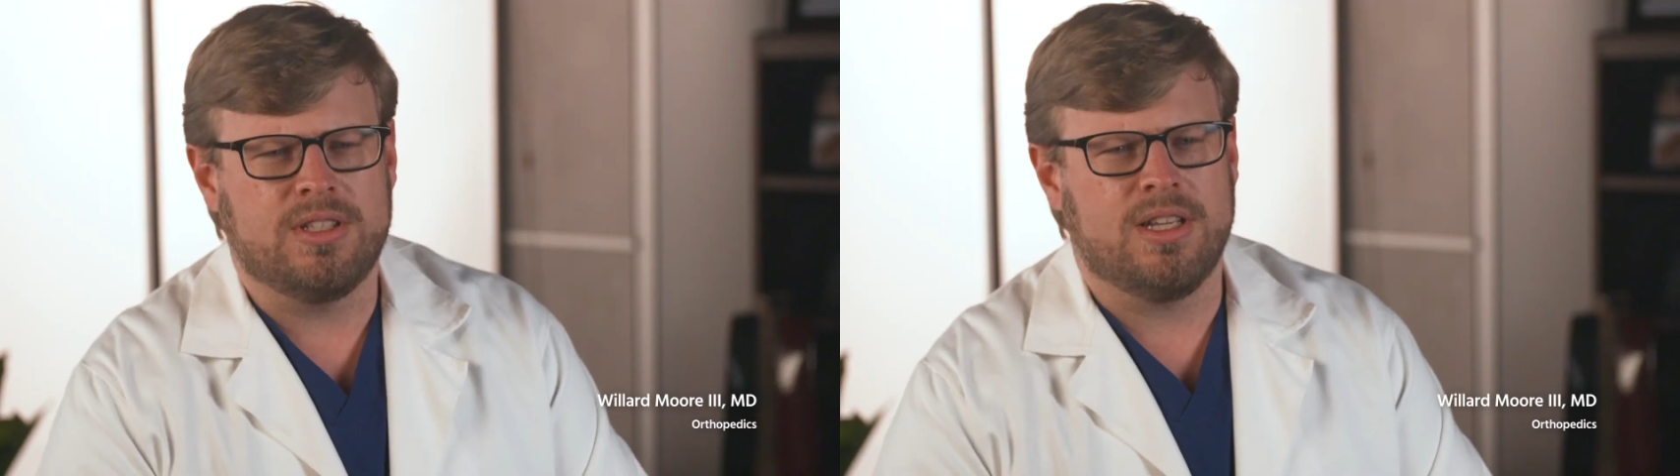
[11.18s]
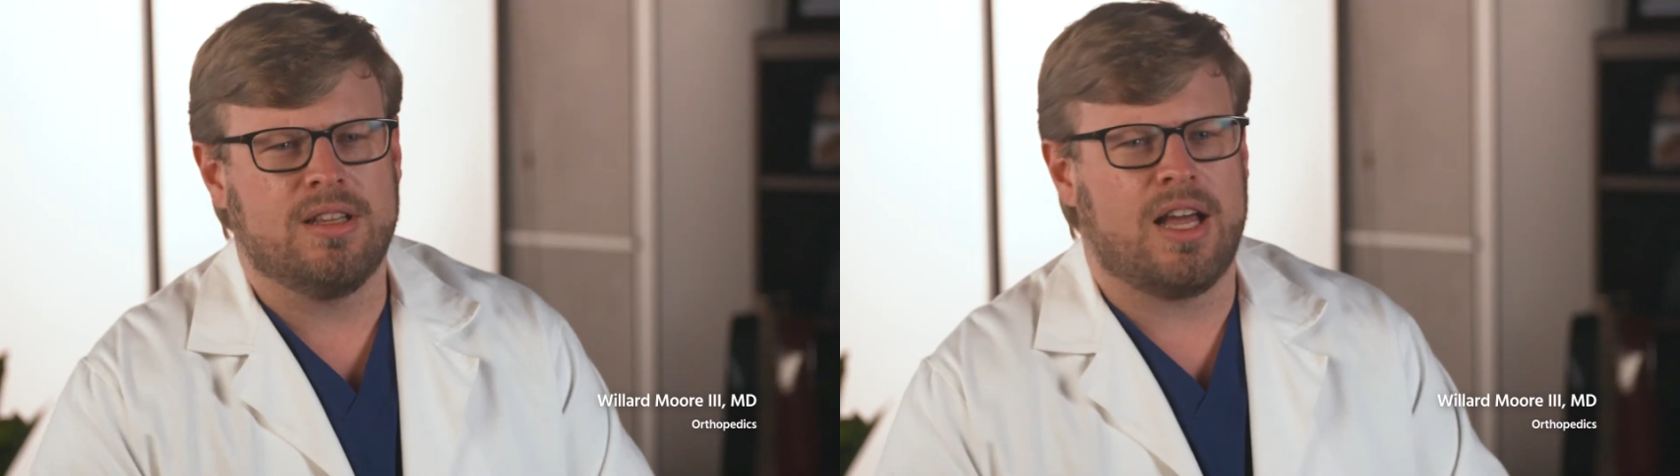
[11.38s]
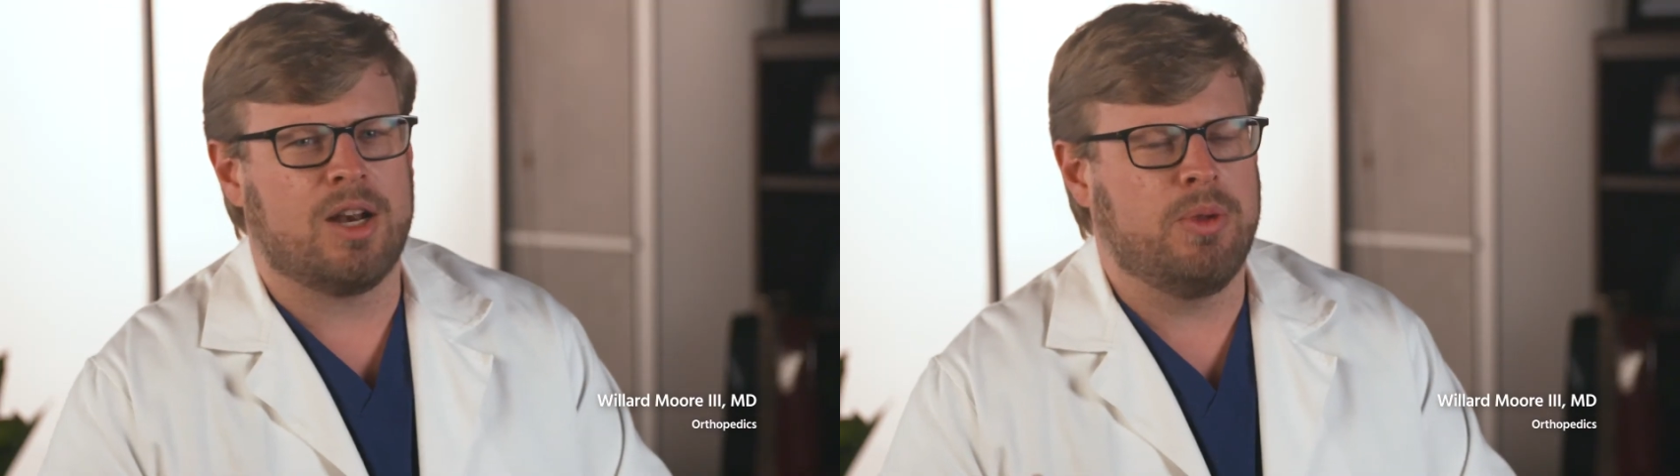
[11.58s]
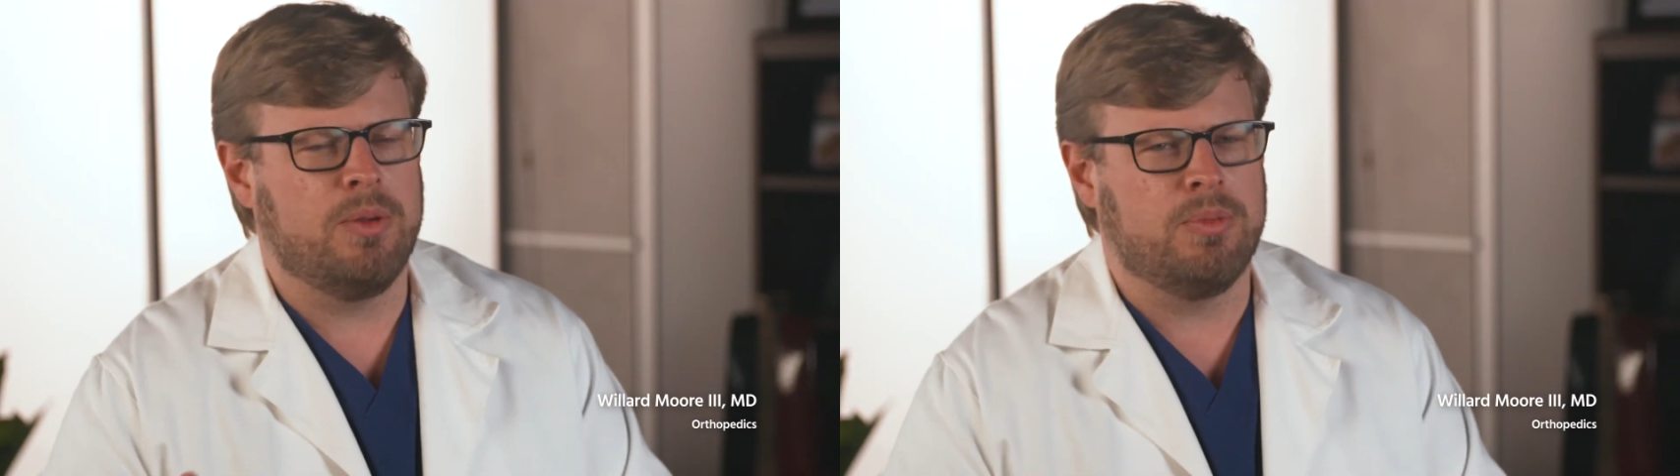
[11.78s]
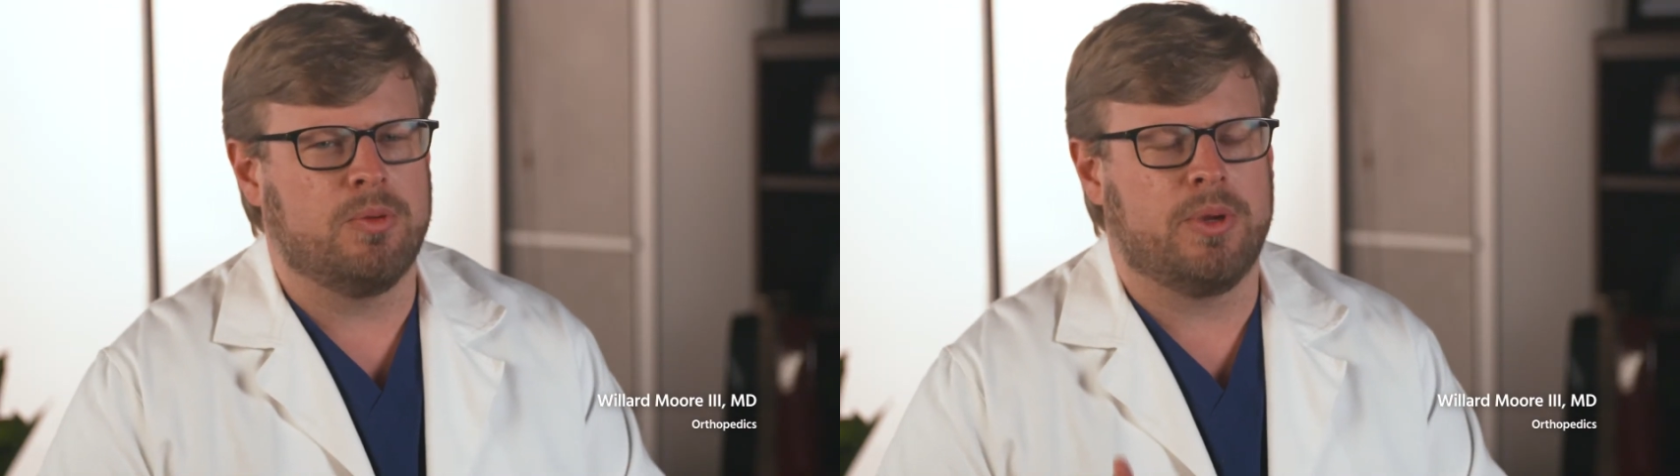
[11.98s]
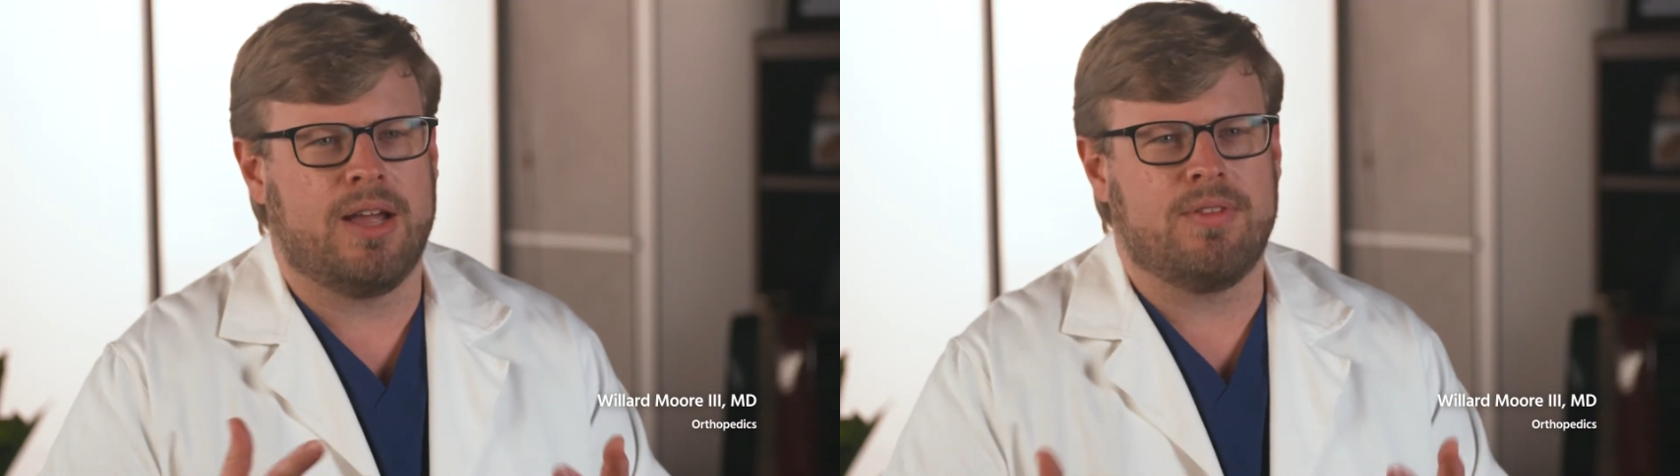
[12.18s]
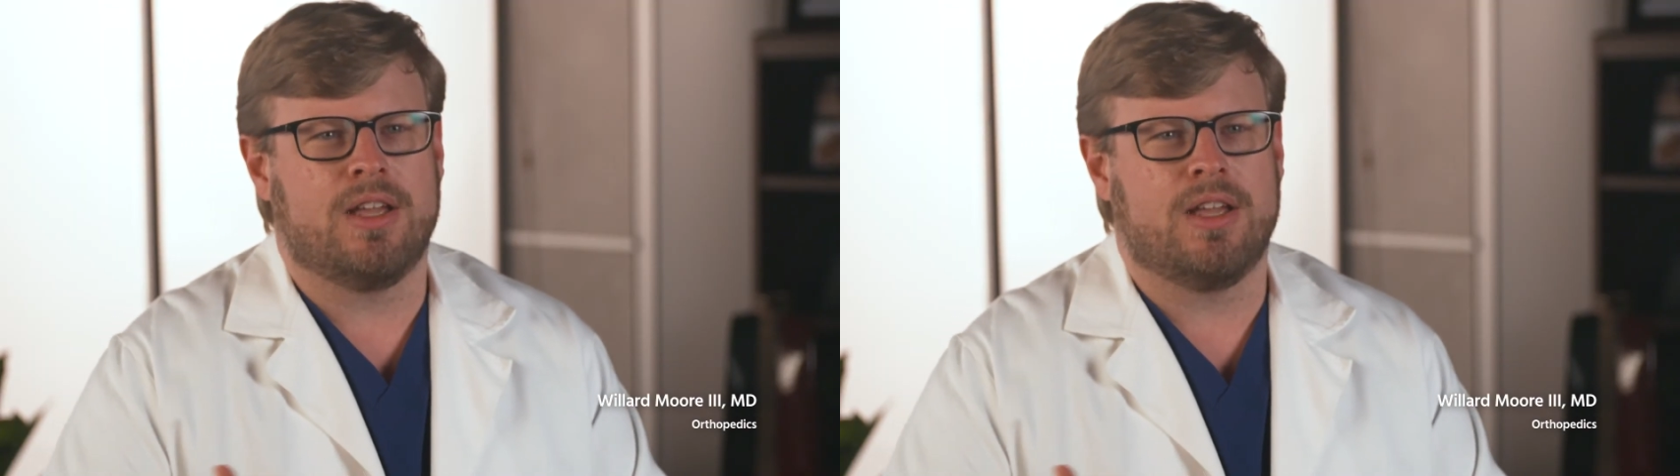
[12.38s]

see a lot of people and we have